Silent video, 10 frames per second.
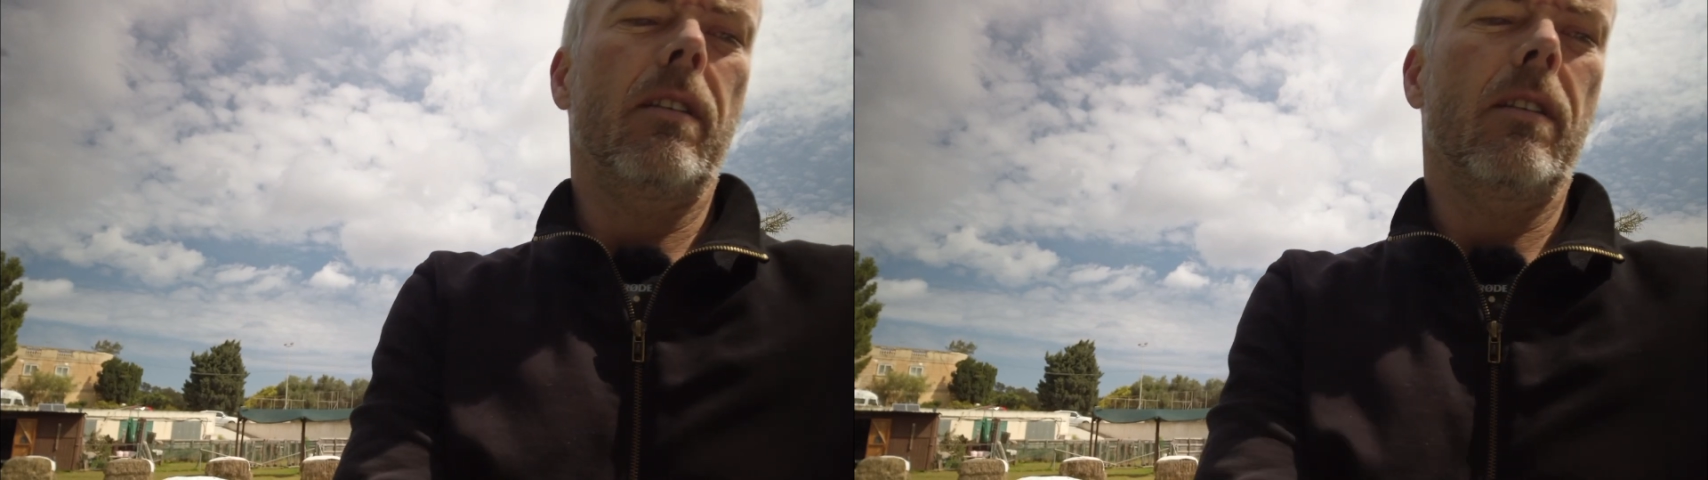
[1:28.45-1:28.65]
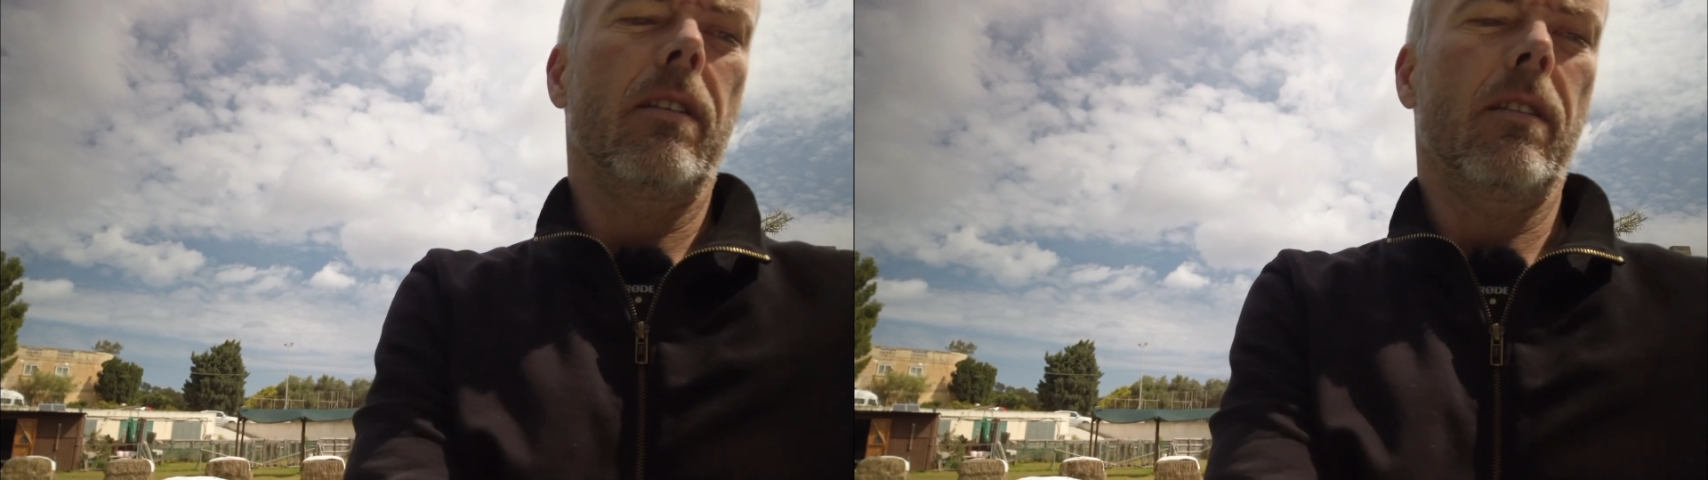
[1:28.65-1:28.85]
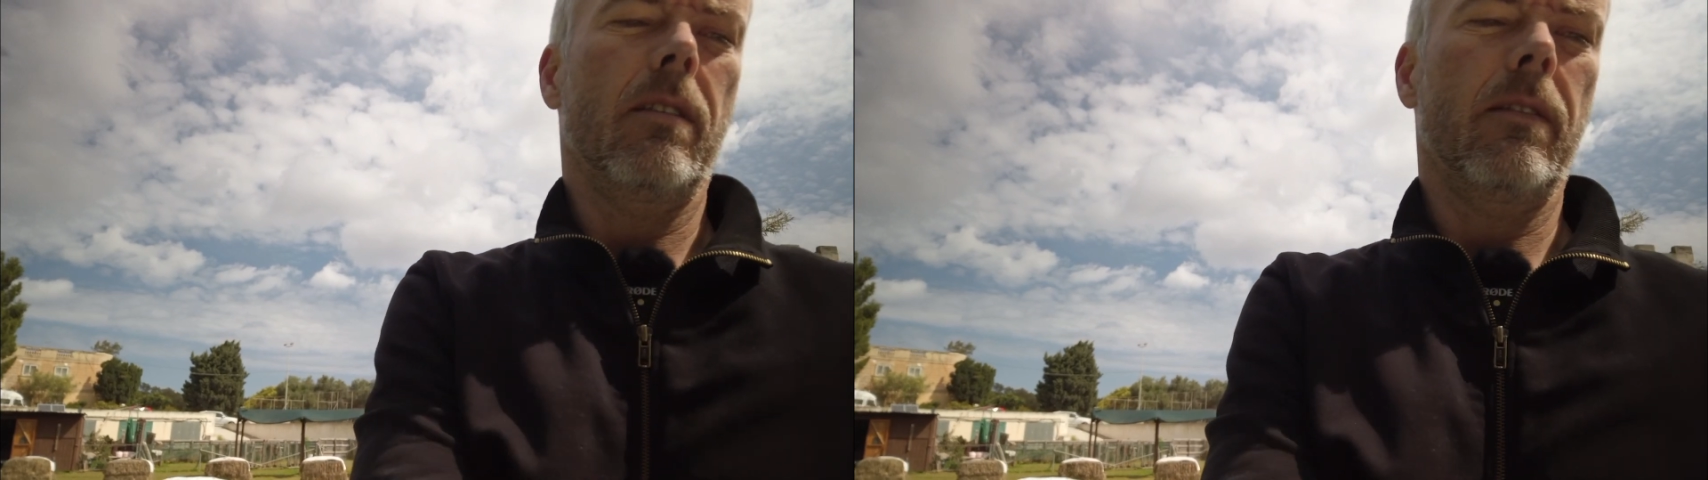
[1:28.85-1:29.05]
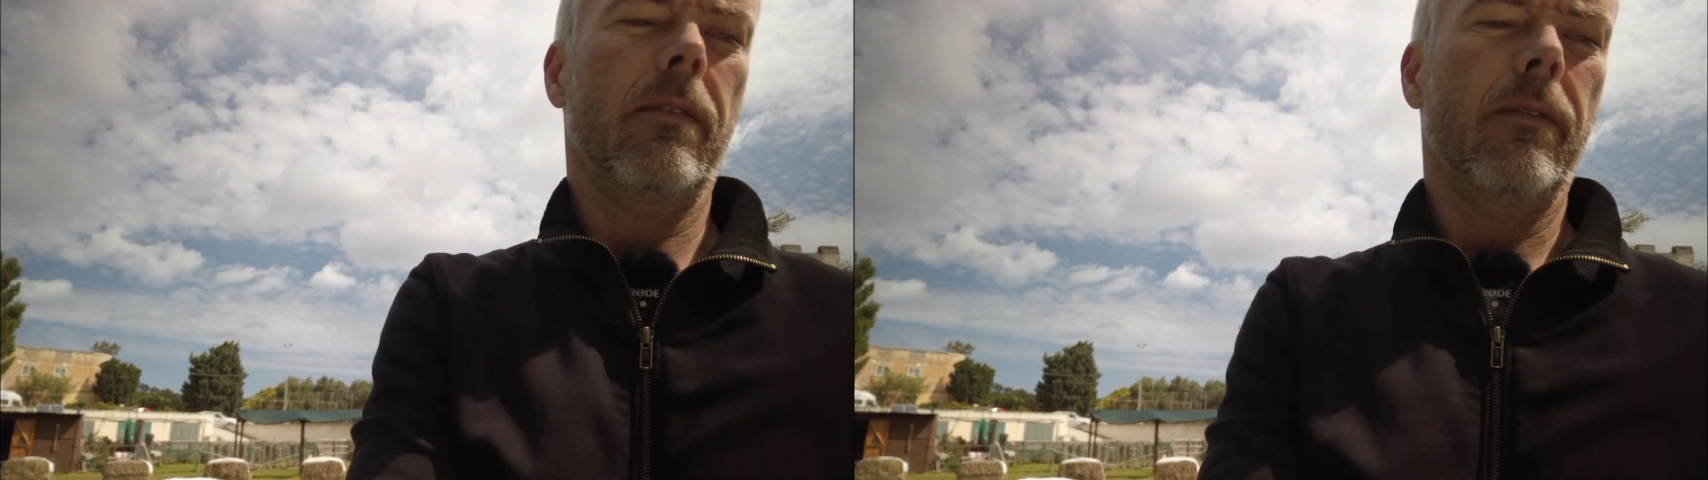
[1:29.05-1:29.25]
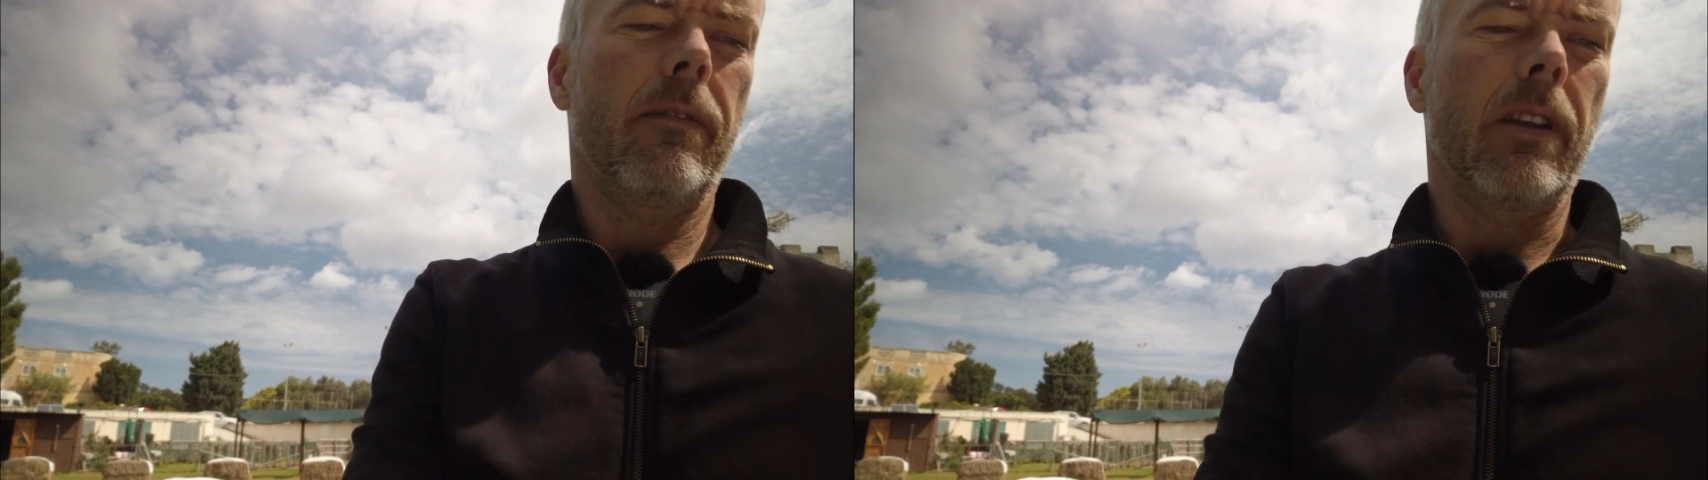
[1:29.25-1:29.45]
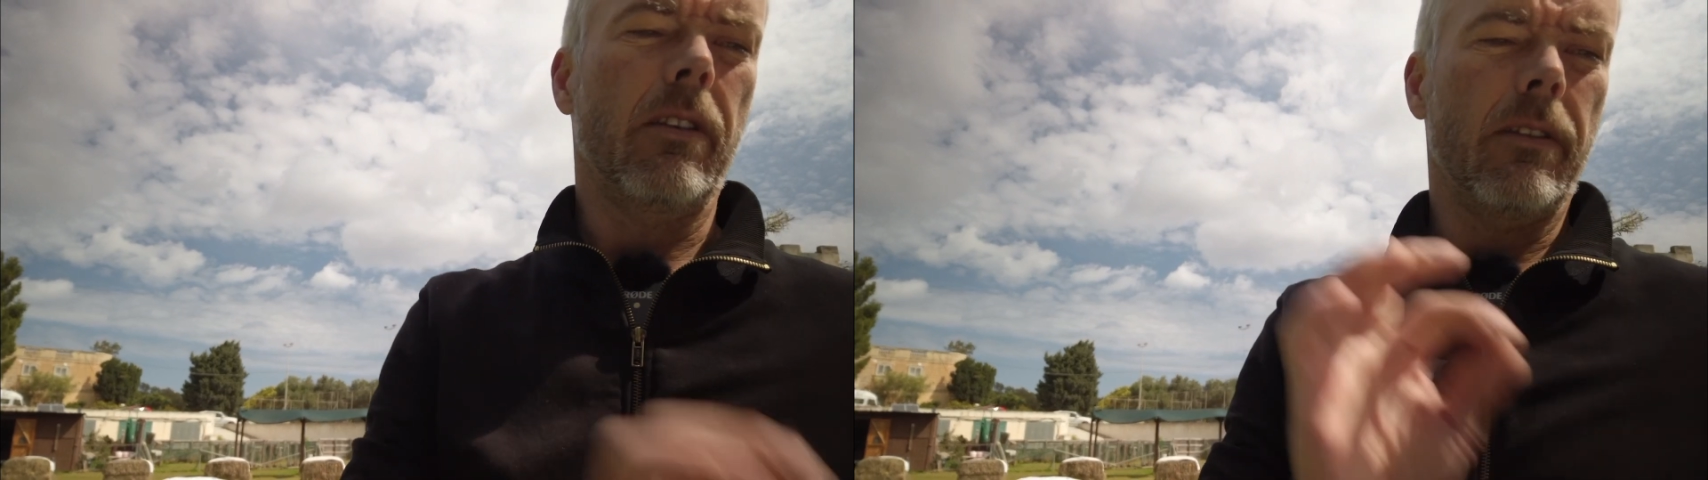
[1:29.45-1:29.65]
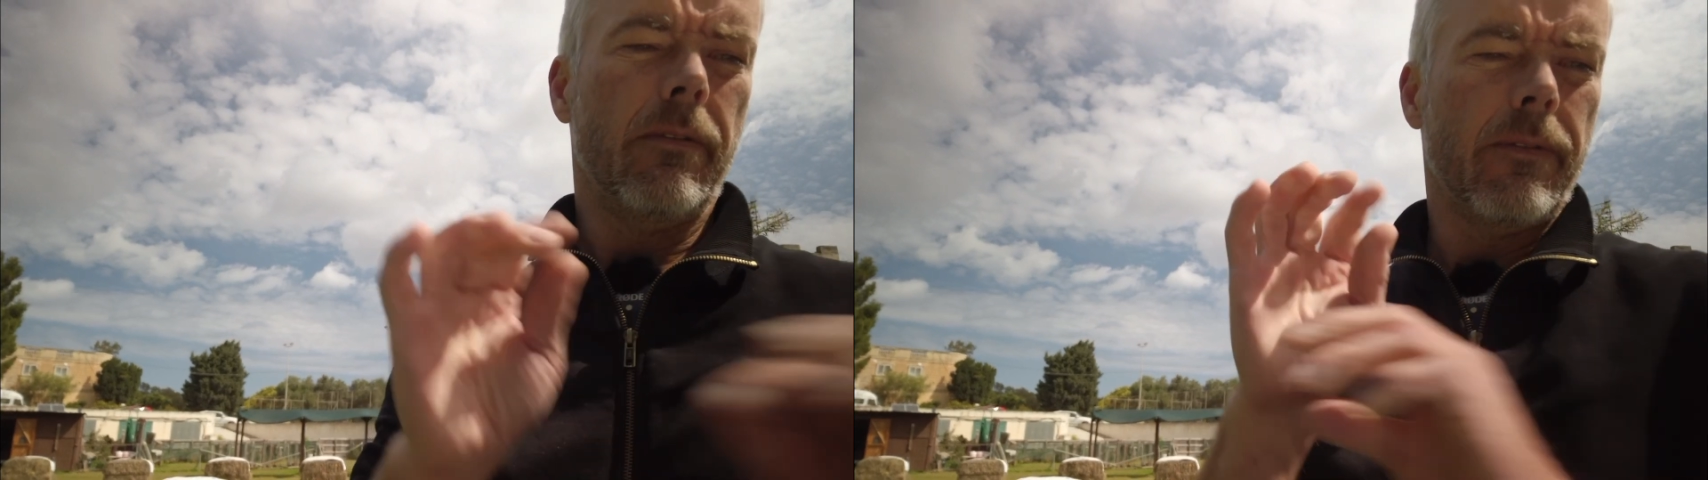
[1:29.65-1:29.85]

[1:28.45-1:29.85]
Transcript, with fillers: very